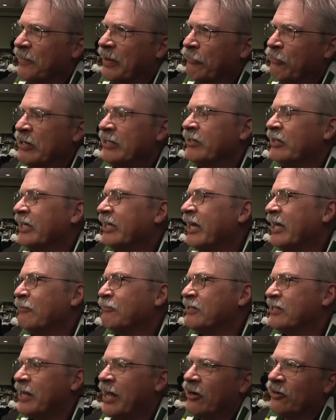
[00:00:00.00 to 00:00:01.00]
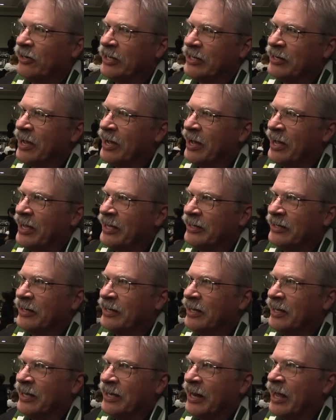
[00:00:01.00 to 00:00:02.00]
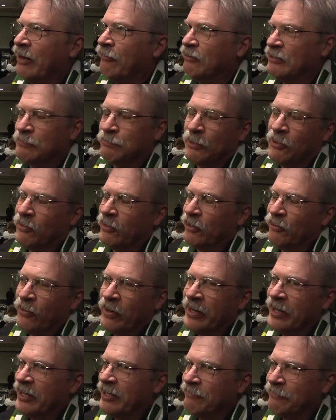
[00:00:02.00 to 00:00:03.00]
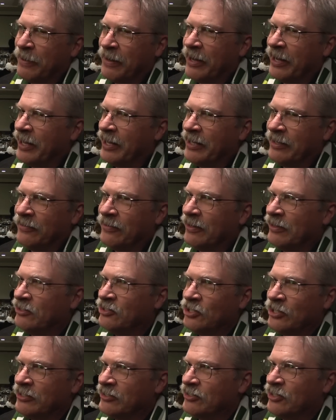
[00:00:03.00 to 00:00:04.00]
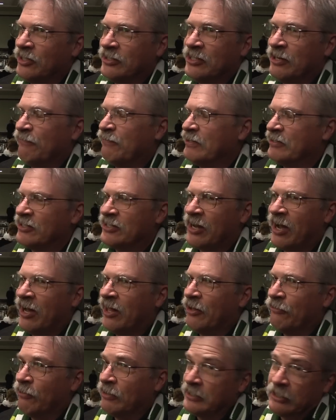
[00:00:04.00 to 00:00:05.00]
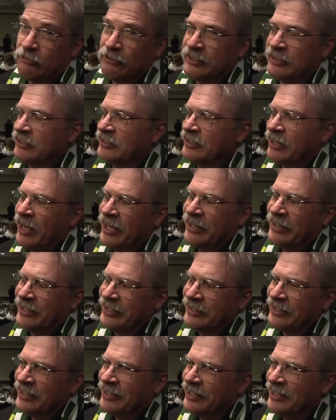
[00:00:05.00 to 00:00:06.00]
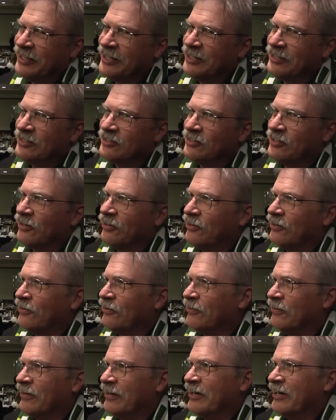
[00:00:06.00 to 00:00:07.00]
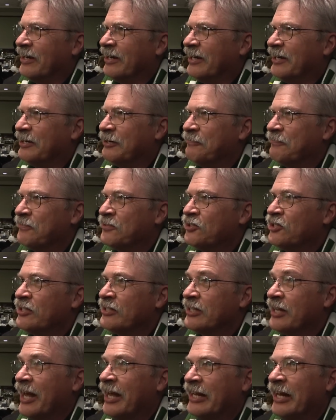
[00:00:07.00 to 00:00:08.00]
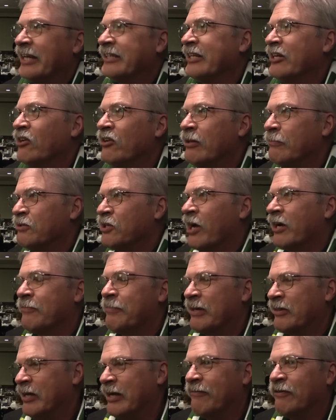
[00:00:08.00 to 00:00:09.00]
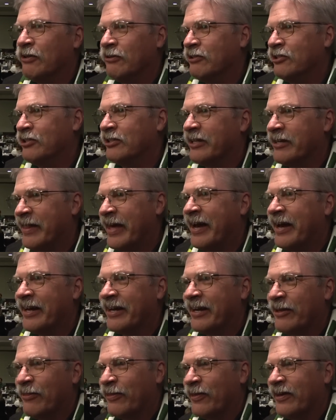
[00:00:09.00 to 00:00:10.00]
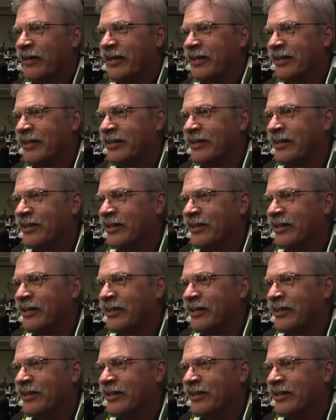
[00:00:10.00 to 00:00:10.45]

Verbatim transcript: I went to the game Saturday night and I was blown away by just the different style it was. It was exciting. So um, just, I'd like to hear them talk about the evolution of that, I think.